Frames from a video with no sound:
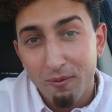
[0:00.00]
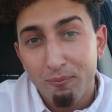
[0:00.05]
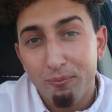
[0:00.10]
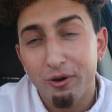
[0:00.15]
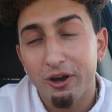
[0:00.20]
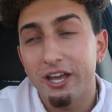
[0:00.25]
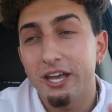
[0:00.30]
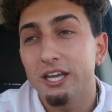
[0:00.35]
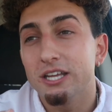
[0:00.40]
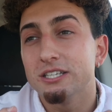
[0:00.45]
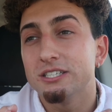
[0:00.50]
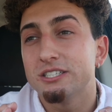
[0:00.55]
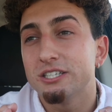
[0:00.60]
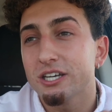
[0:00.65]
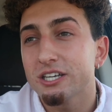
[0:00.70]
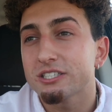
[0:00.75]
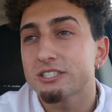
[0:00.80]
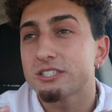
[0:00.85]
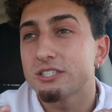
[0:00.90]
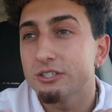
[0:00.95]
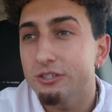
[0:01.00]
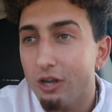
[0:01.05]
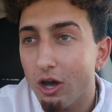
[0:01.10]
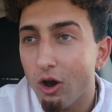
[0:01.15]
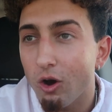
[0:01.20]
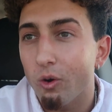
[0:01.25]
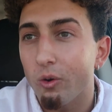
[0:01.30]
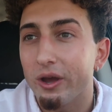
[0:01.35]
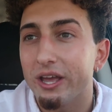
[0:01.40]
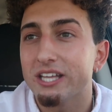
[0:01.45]
But just
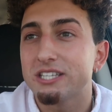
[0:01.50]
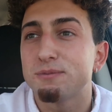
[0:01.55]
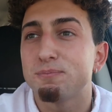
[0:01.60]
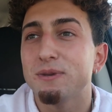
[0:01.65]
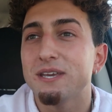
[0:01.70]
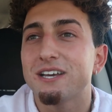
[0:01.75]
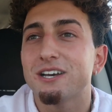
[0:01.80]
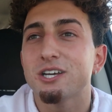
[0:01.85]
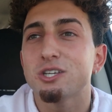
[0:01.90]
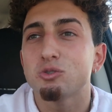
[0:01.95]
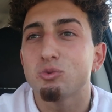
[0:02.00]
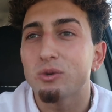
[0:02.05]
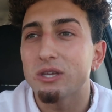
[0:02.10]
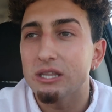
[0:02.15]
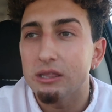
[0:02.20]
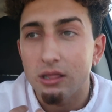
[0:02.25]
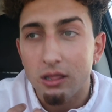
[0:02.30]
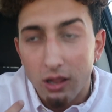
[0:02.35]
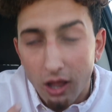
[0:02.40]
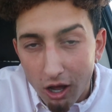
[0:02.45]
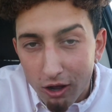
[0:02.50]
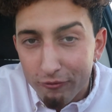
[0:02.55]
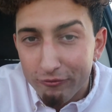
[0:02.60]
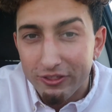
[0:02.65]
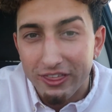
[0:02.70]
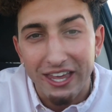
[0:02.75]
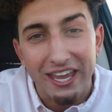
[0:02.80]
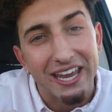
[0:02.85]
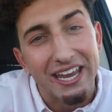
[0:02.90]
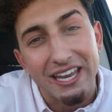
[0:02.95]
know it's because we
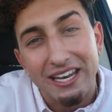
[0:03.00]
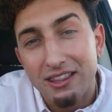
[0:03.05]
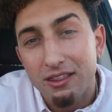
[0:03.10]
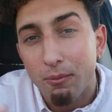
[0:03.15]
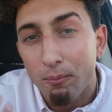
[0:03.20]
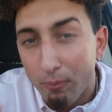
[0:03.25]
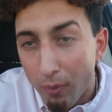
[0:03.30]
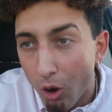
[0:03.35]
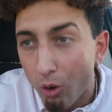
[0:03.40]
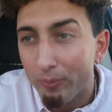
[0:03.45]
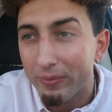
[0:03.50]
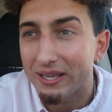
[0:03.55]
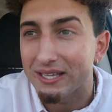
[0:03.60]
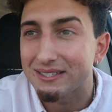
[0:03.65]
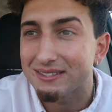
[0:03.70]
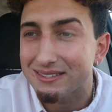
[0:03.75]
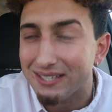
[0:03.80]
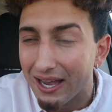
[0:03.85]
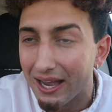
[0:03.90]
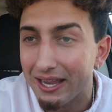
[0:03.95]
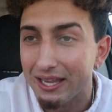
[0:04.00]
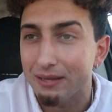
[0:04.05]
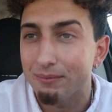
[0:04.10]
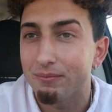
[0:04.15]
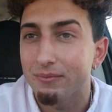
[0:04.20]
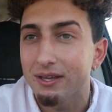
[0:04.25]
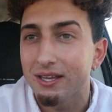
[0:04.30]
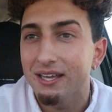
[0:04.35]
love the in the moment type